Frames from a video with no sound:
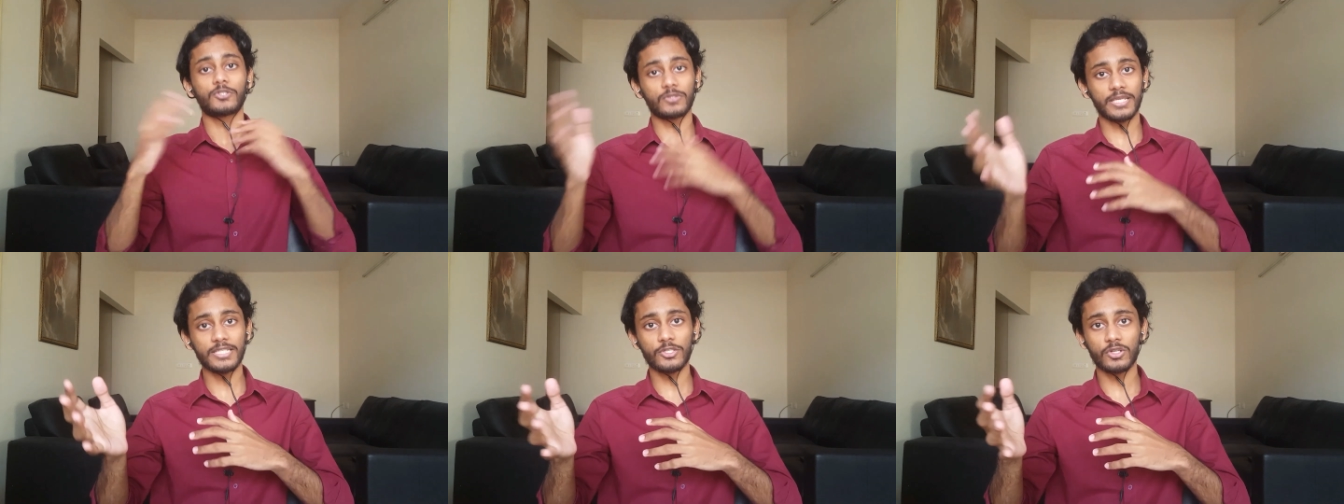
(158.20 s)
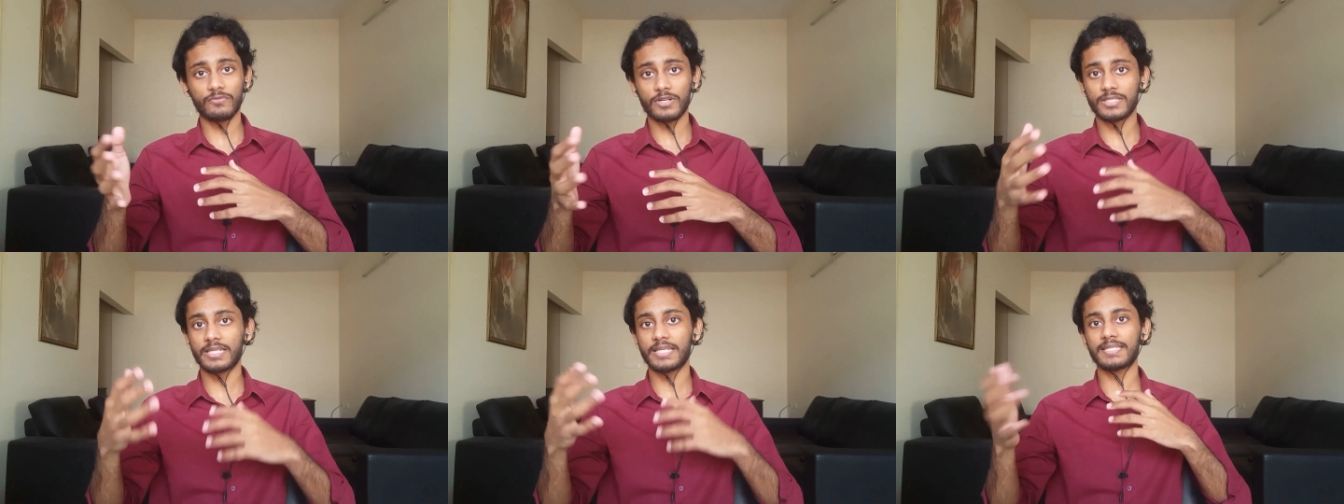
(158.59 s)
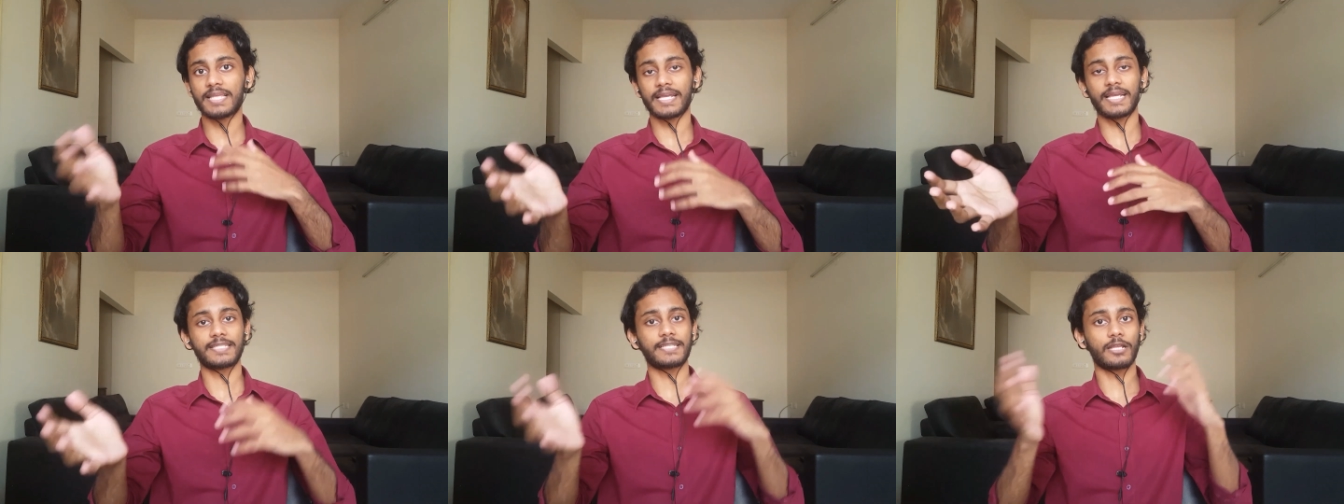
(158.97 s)
So these universities,
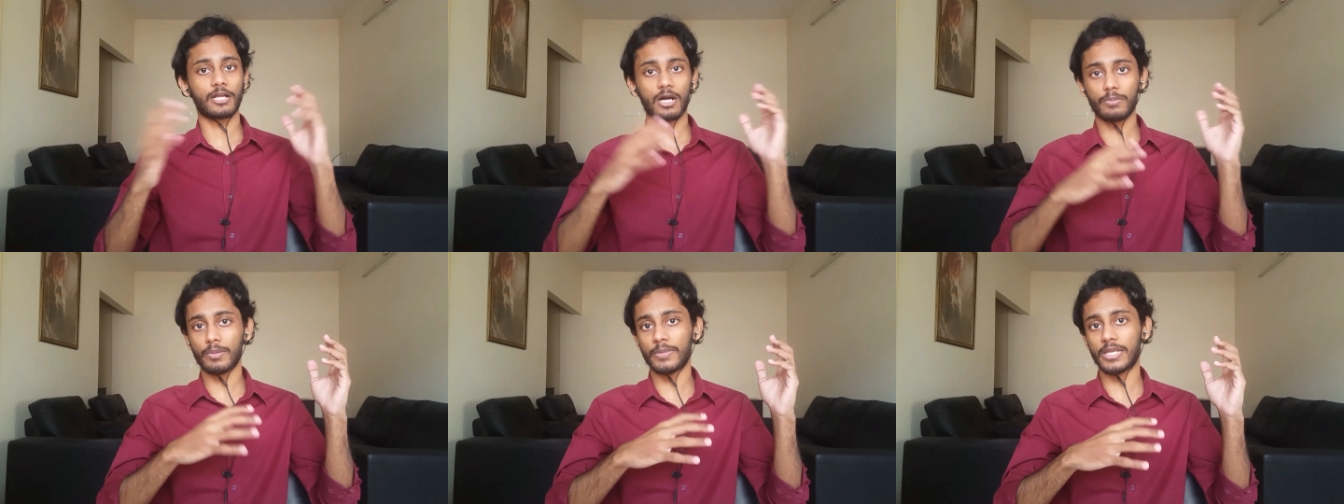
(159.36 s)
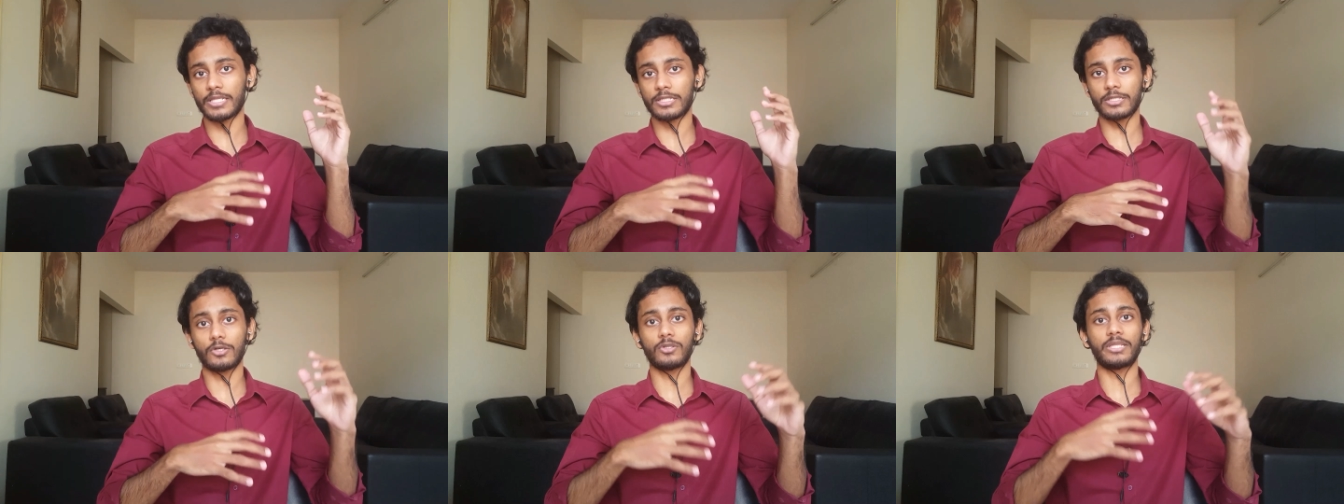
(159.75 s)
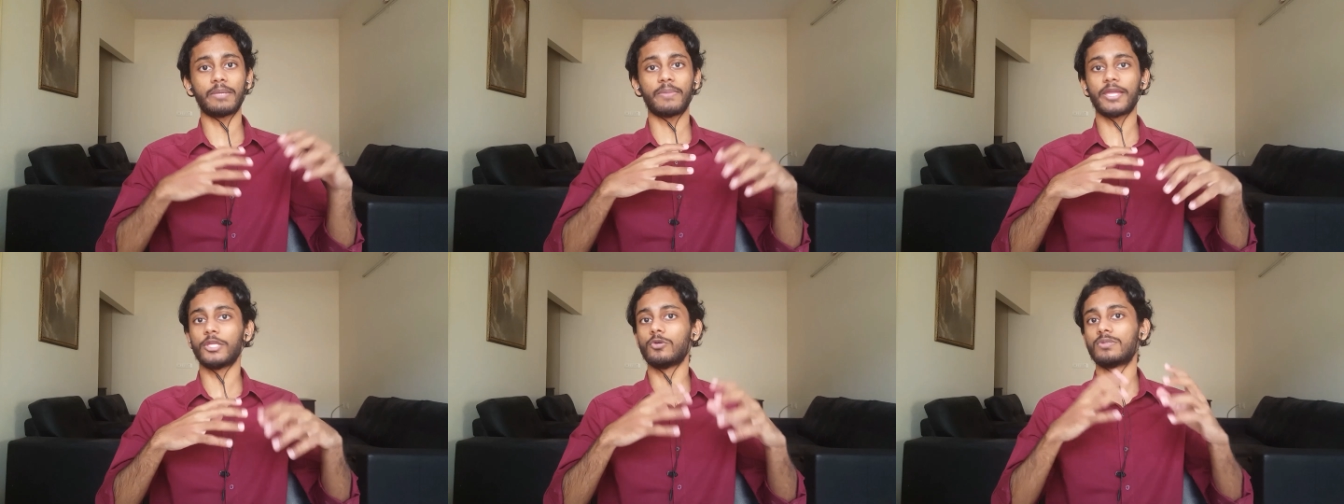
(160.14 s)
like I said a couple minutes ago,
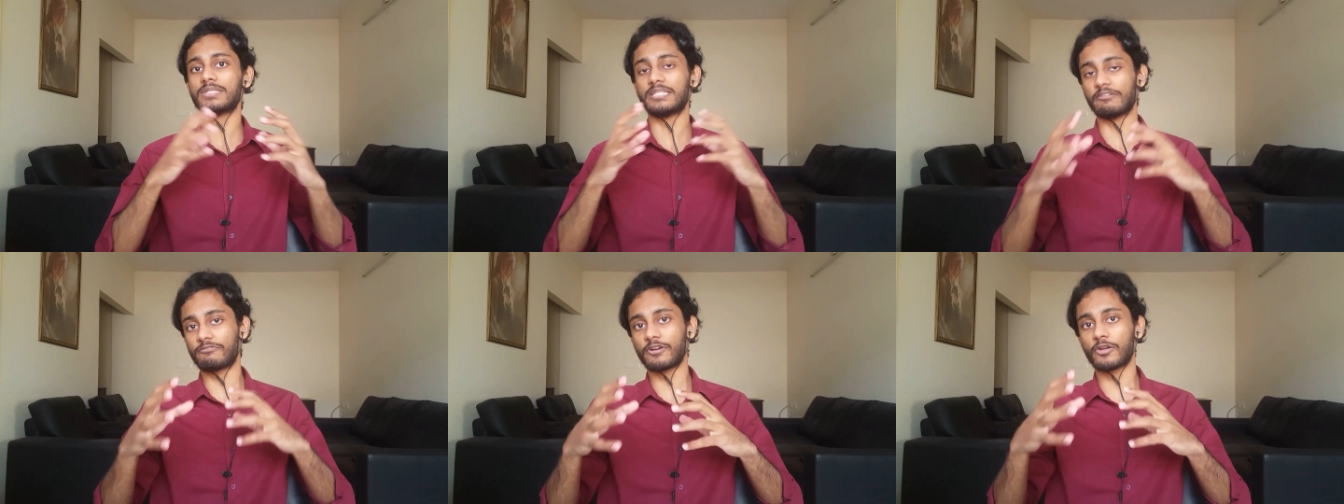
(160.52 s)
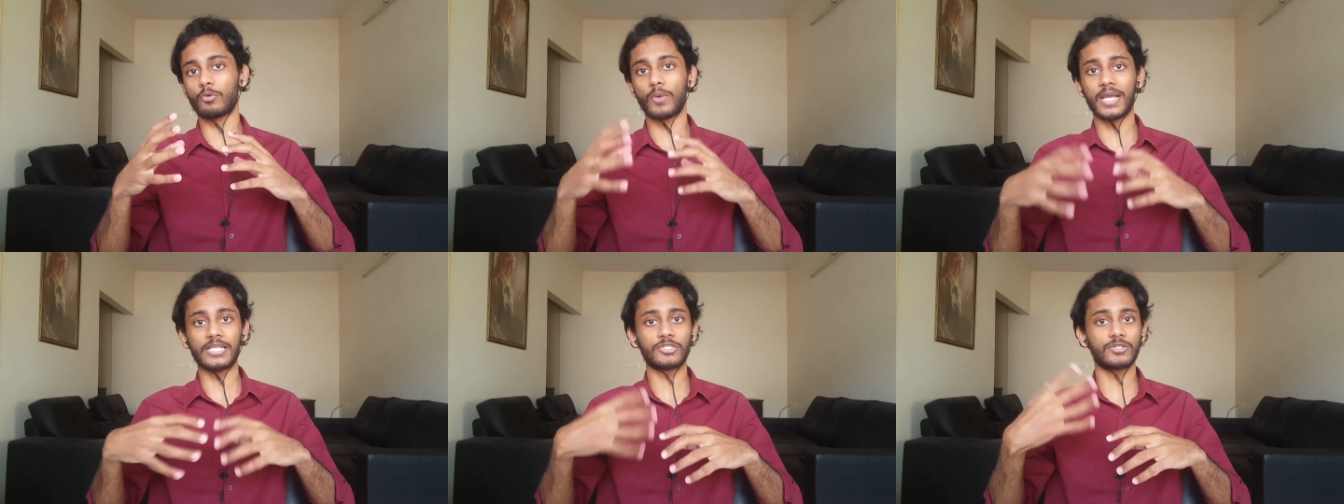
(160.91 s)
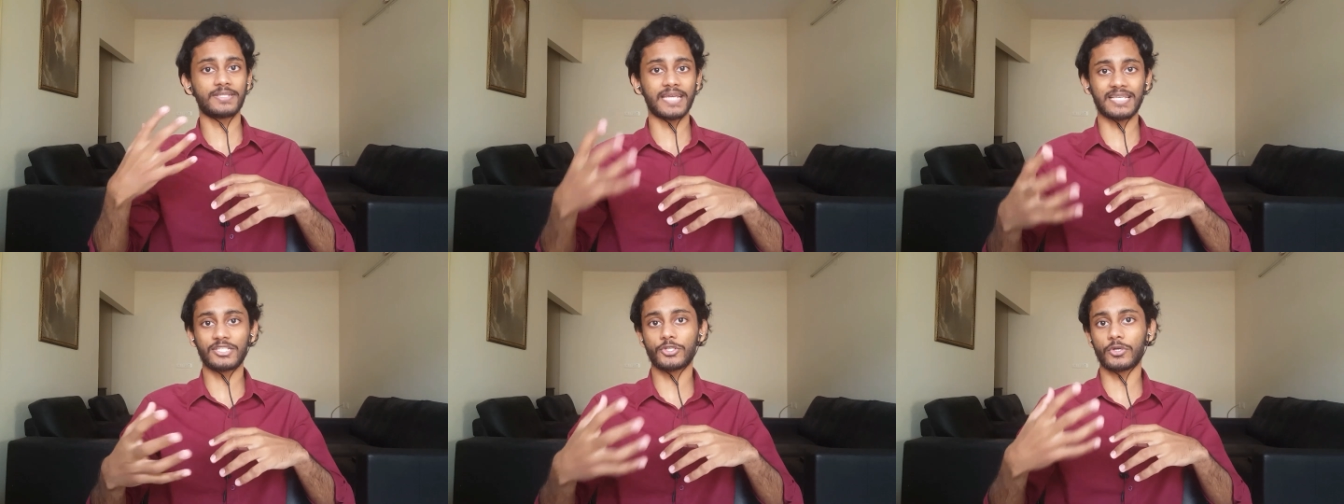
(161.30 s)
they may use different ways to
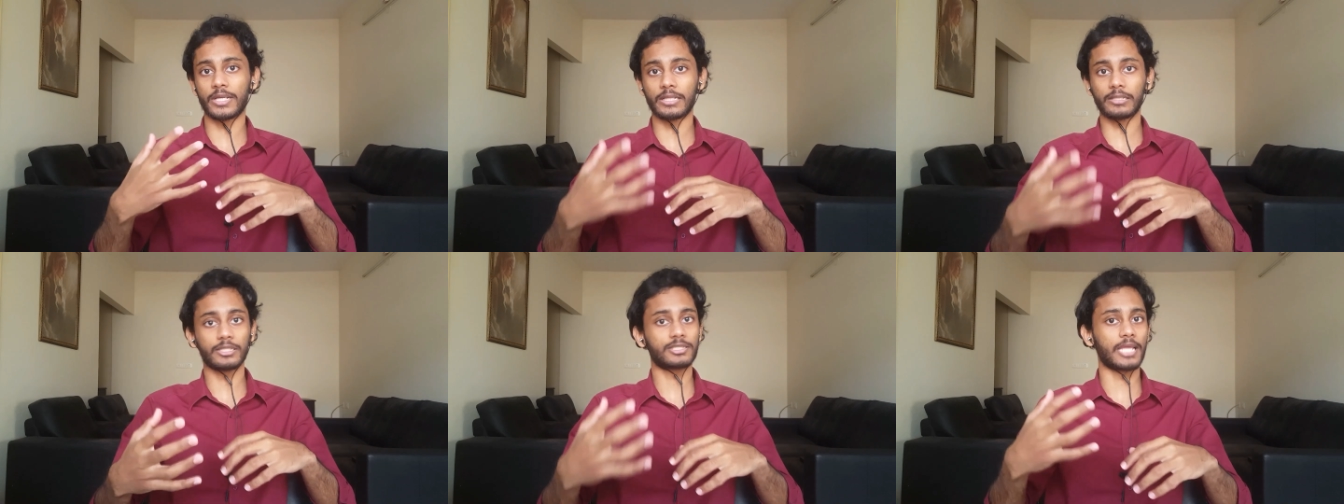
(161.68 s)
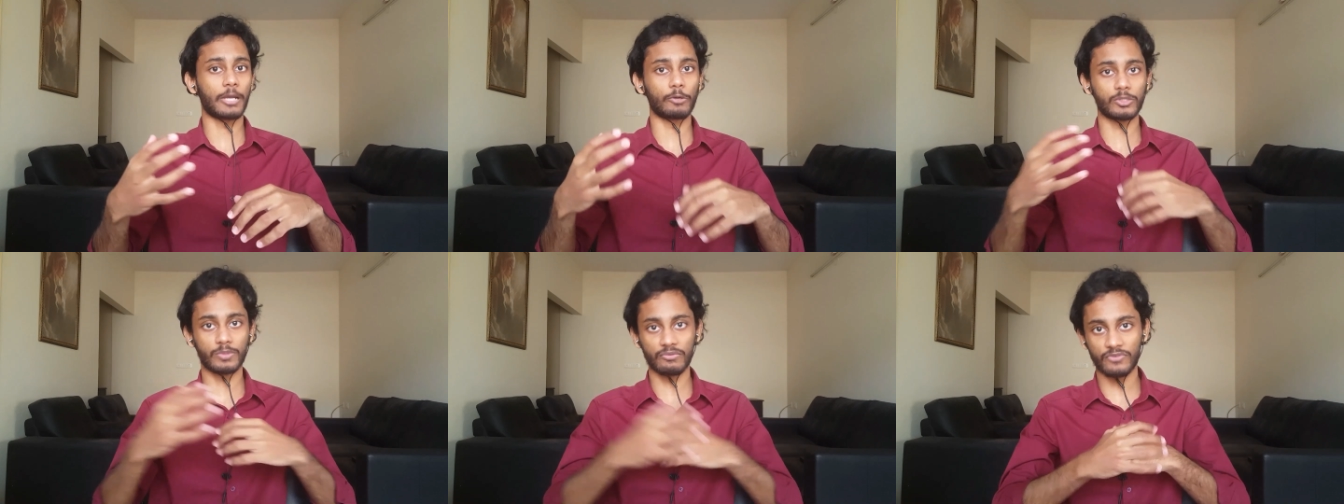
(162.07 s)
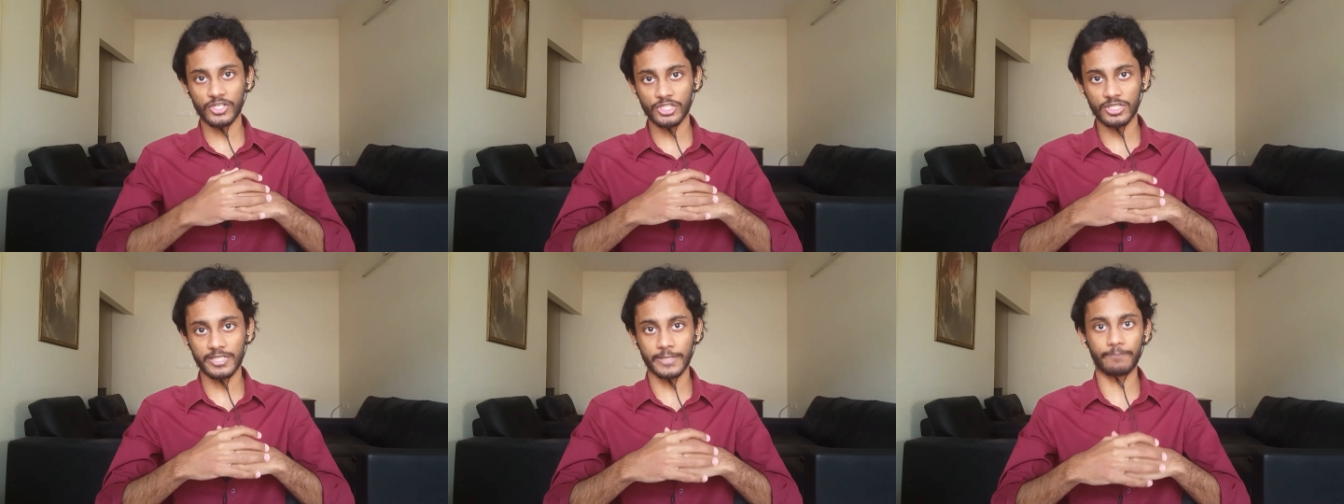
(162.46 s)
test your English language
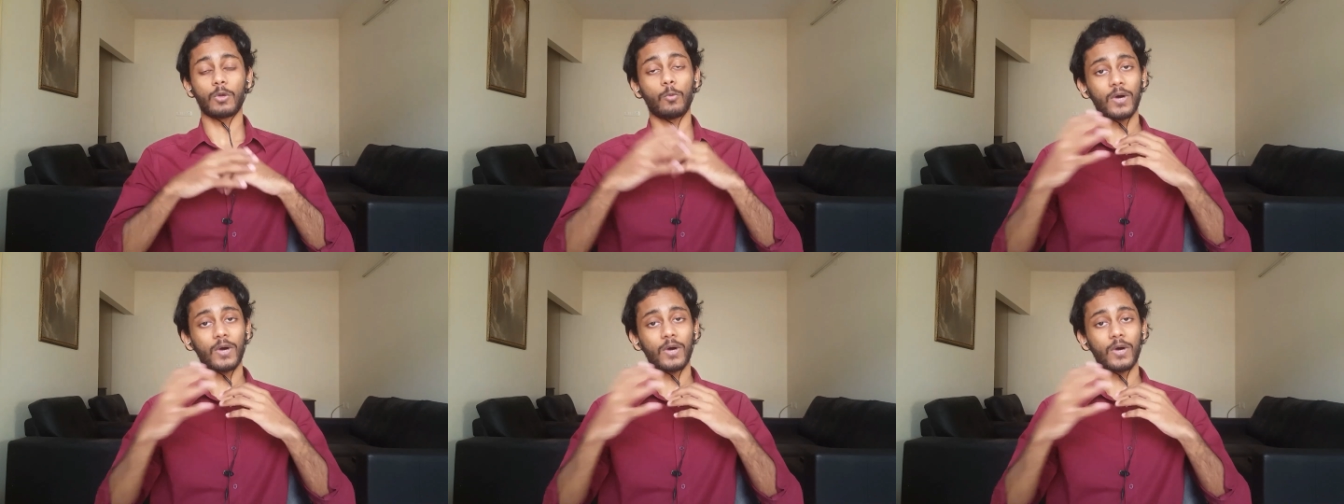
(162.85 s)
proficiency.